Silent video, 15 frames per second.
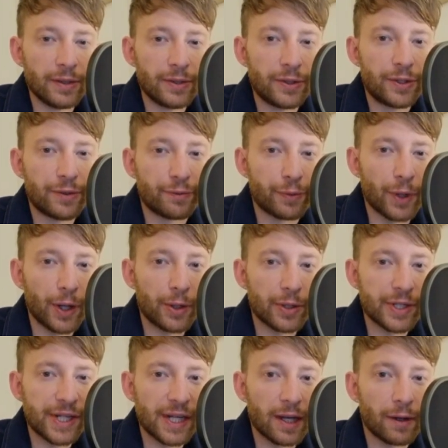throw
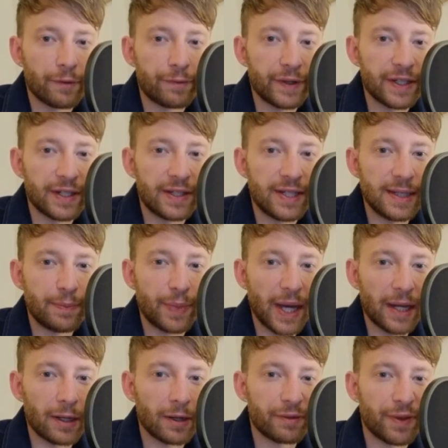yourself in the deep
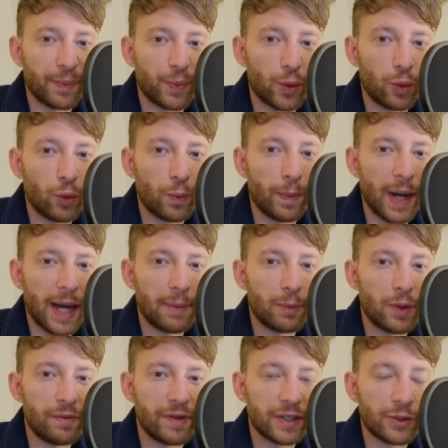end of the pool by
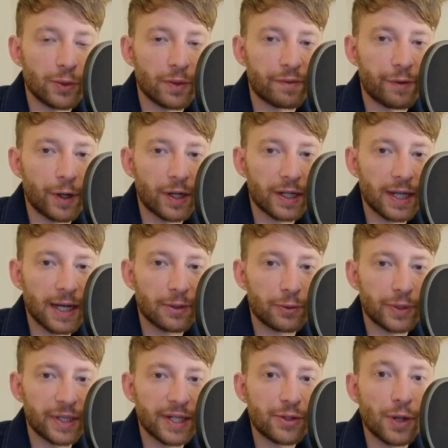moving to a foreign
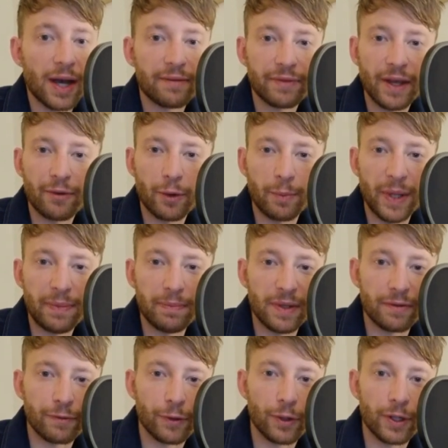country that you have never been
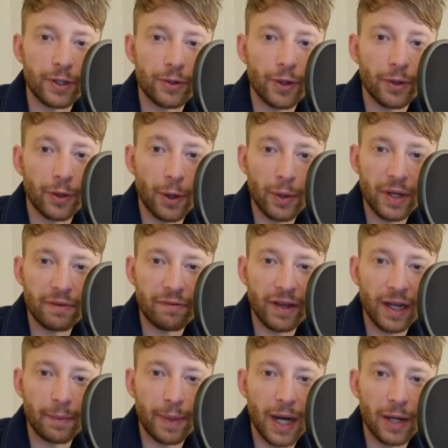before, you don't know
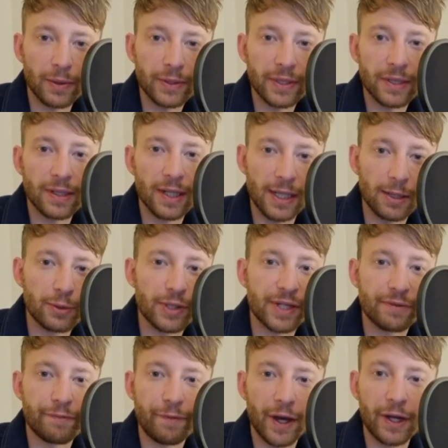anything about. It looks
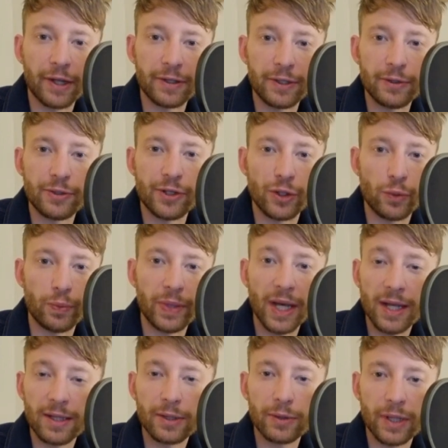fun on YouTube.
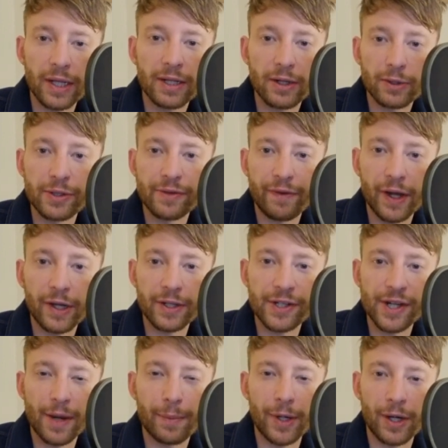Yeah, look, it looks fun on
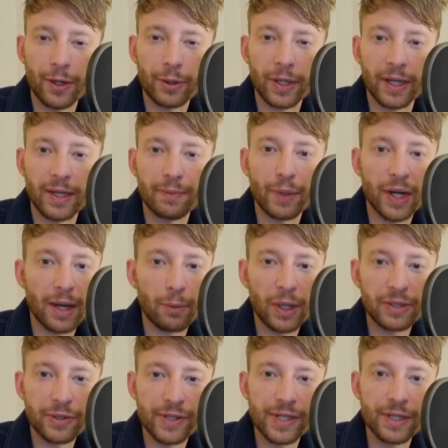summer, okay, but I
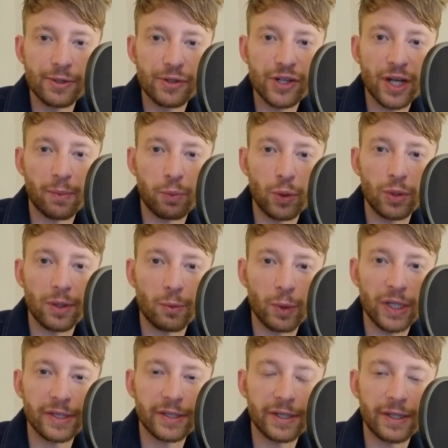want to see you chop wood in
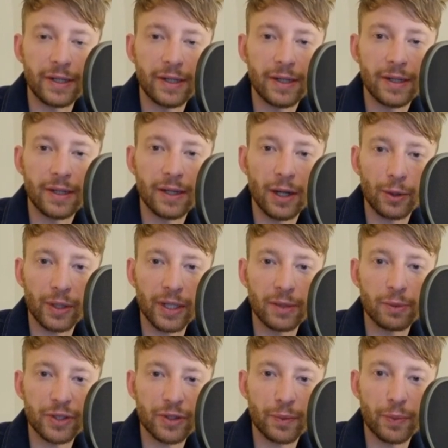winter, okay,
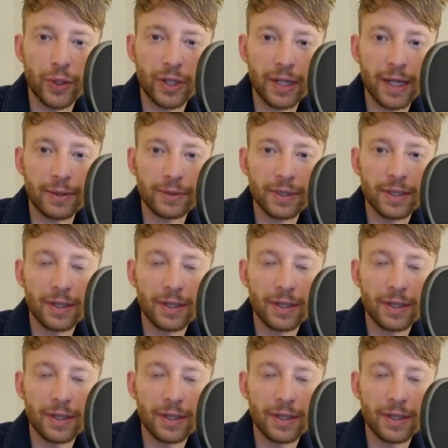with your burnout.